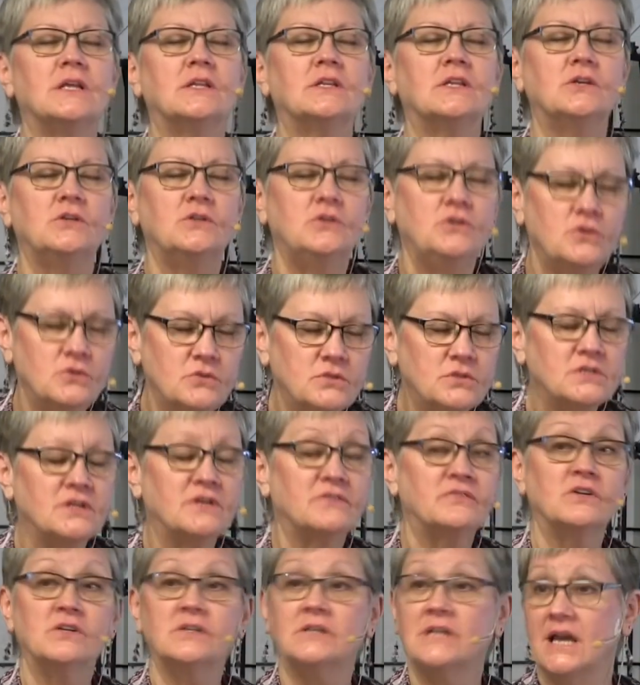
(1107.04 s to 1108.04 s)
the use
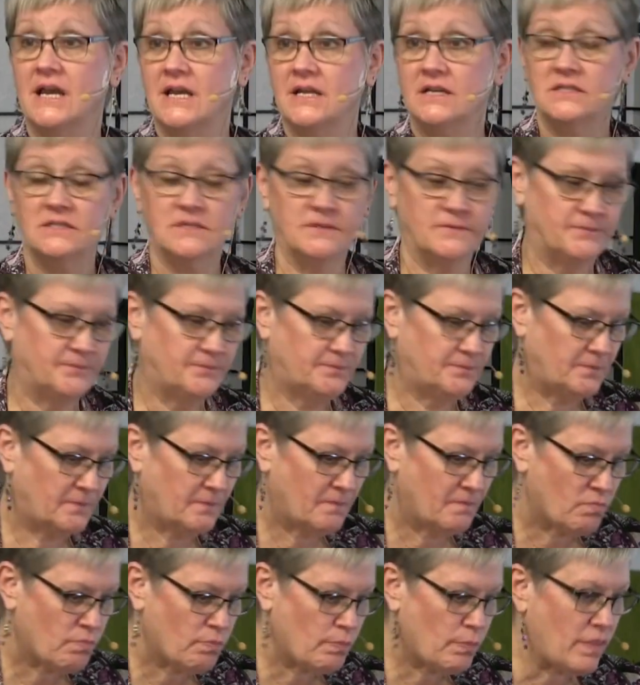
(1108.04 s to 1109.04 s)
of her legs
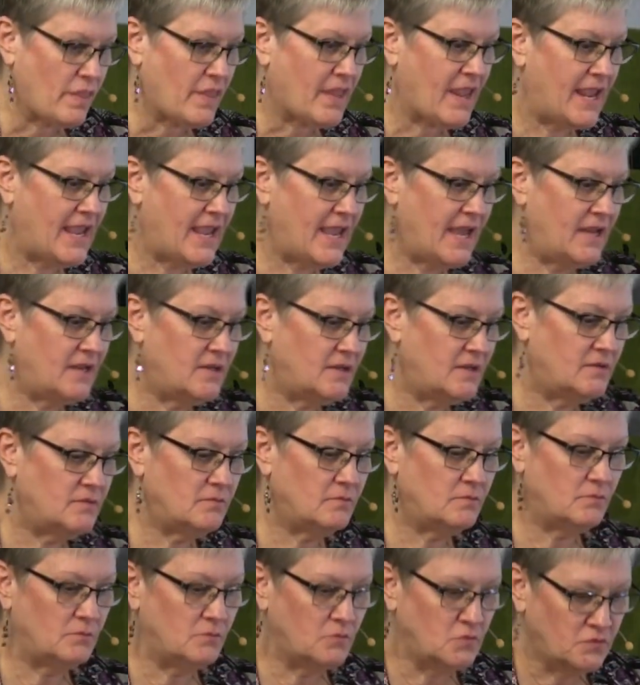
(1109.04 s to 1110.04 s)
and
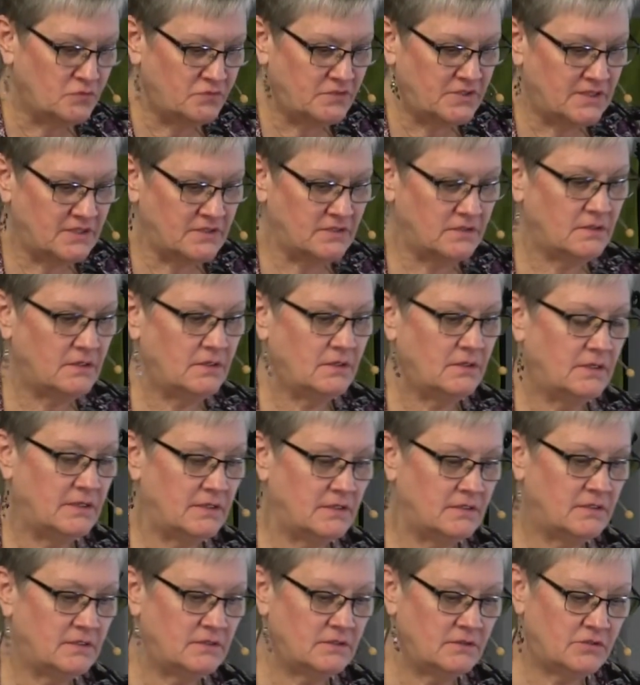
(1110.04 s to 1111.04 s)
moved in
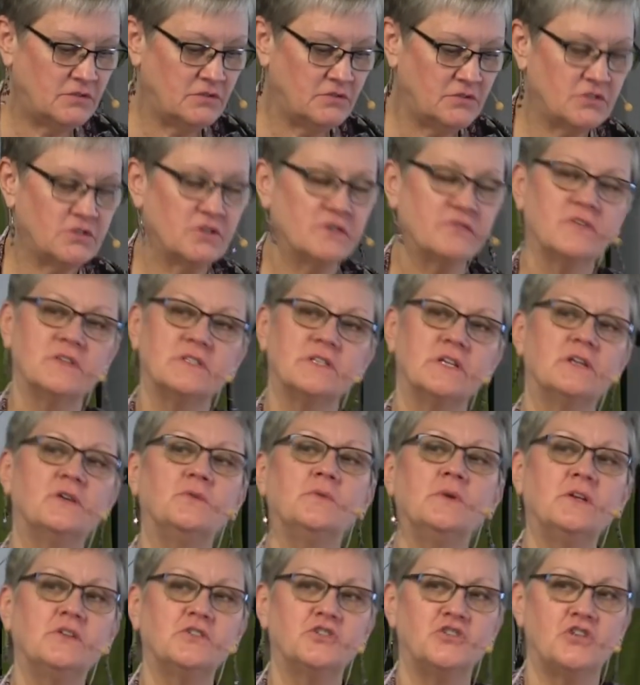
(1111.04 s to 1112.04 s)
to serve us on a
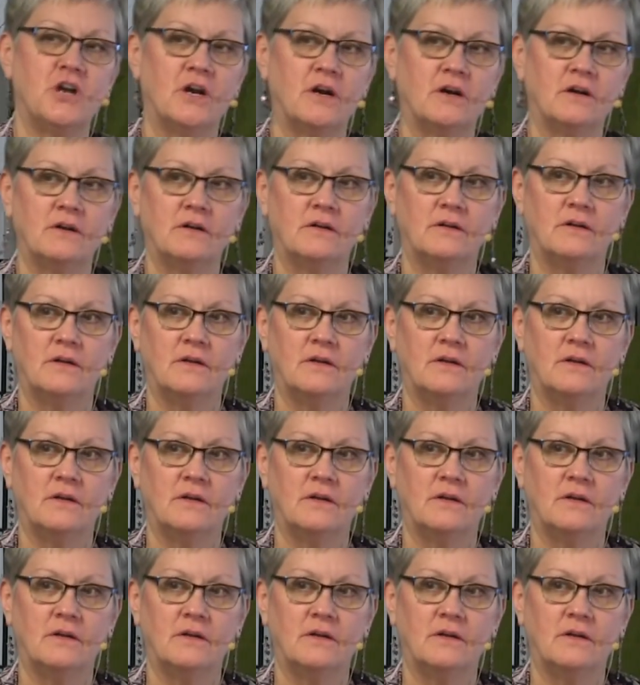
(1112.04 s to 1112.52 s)
wheelchair.